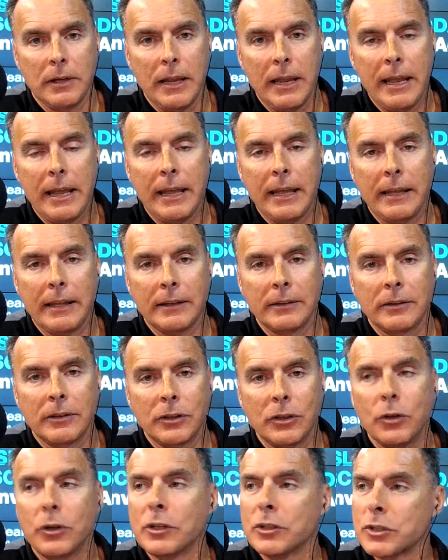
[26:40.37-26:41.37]
And
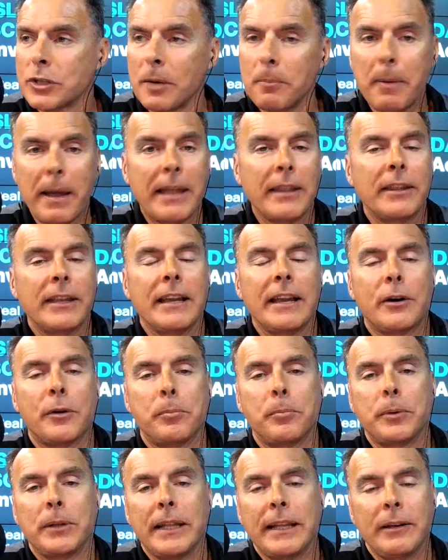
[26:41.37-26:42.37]
you can jump out of the
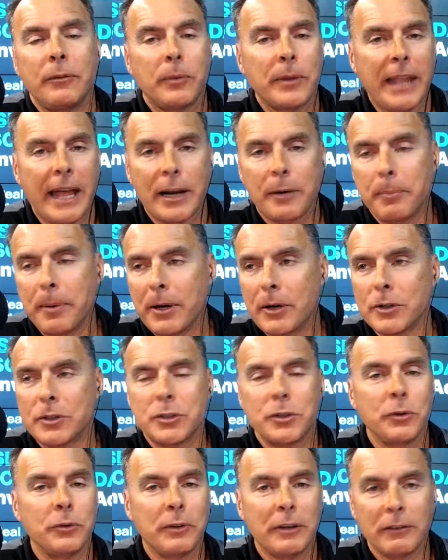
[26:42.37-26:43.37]
airplane without a
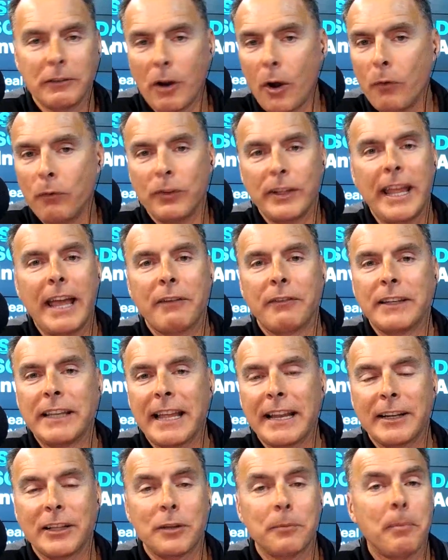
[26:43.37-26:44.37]
parachute and hopefully have a
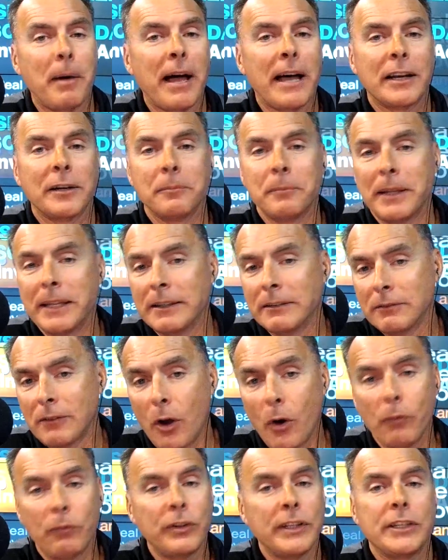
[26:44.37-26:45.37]
net at the bottom and
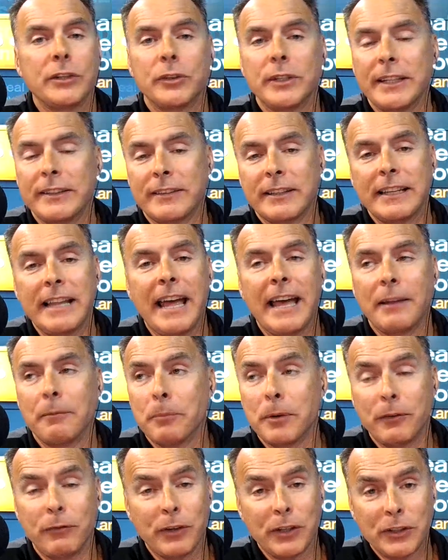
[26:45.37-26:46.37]
hopefully you'll hit the net.
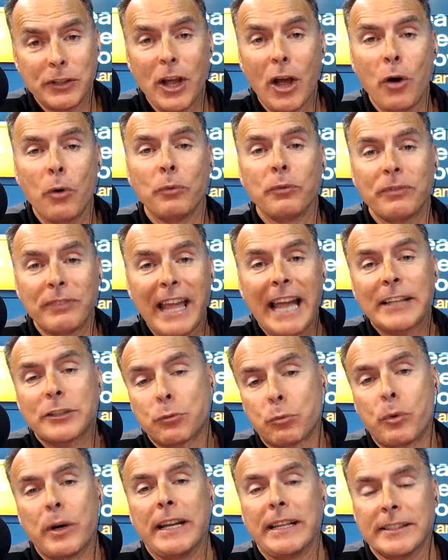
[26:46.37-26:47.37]
But if you don't, that's
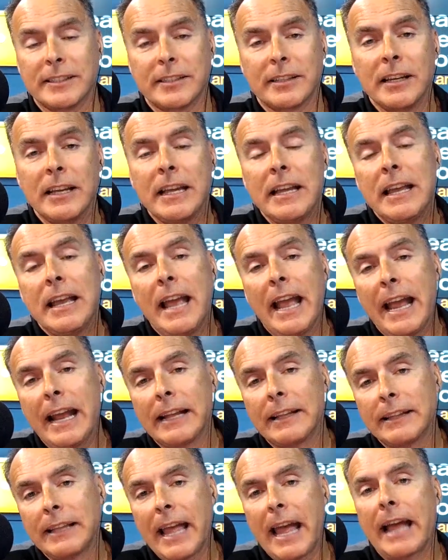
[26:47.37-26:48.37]
risk.
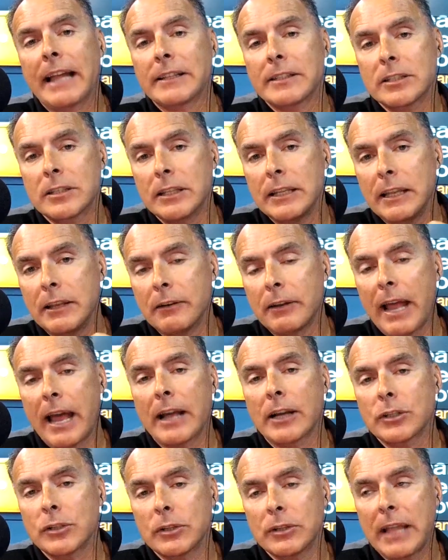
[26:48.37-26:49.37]
And that's
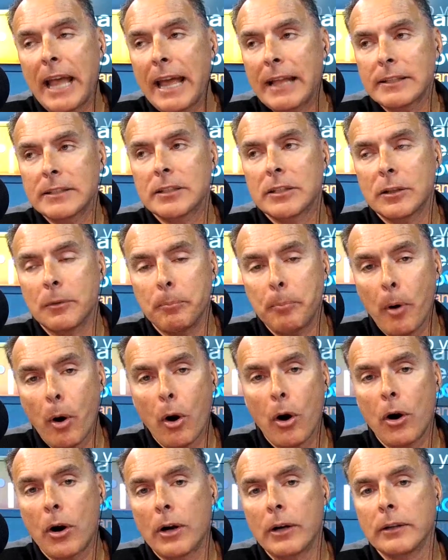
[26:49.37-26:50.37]
the
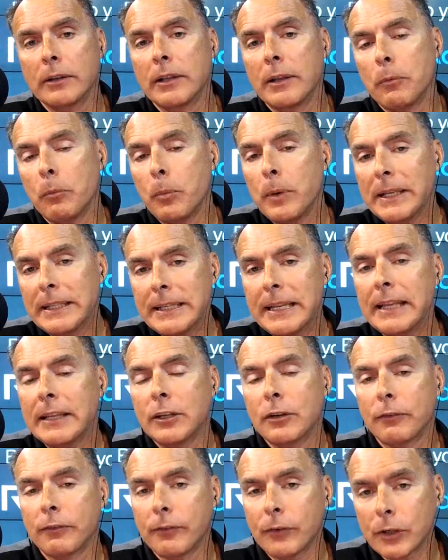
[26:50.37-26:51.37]
part that we tend
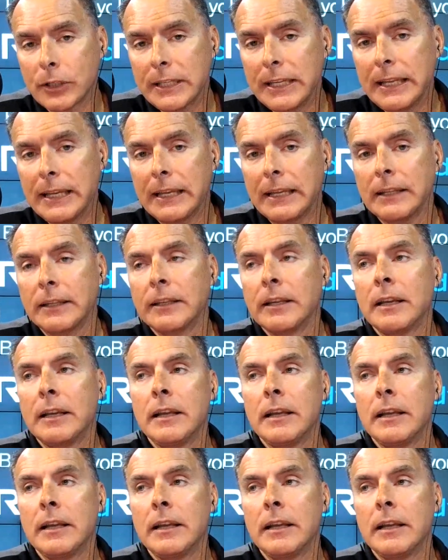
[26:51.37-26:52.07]
to forget.